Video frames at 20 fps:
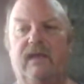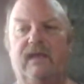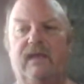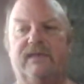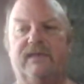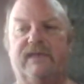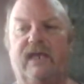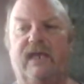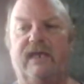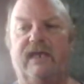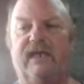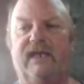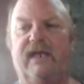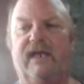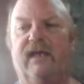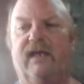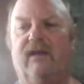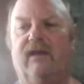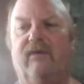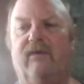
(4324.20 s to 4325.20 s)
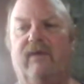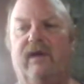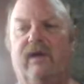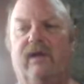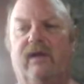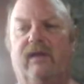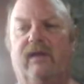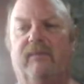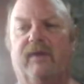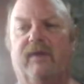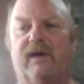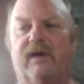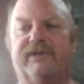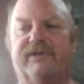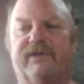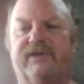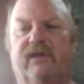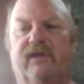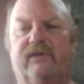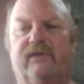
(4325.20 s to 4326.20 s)
Sandy, LOL.
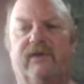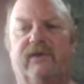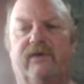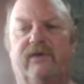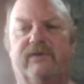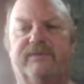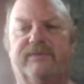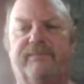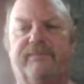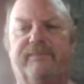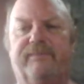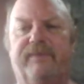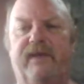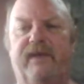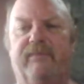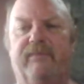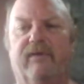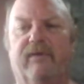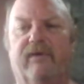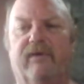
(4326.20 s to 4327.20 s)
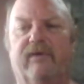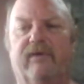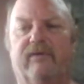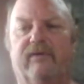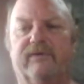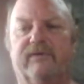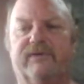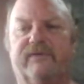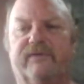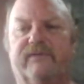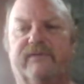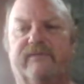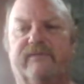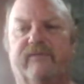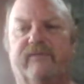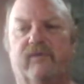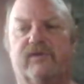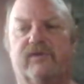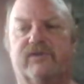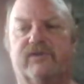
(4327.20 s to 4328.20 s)
Marcel knows P. Burgos
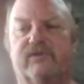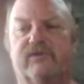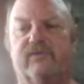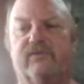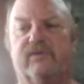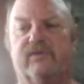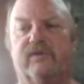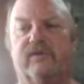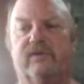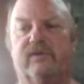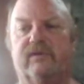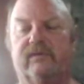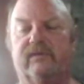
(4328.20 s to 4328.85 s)
for sure.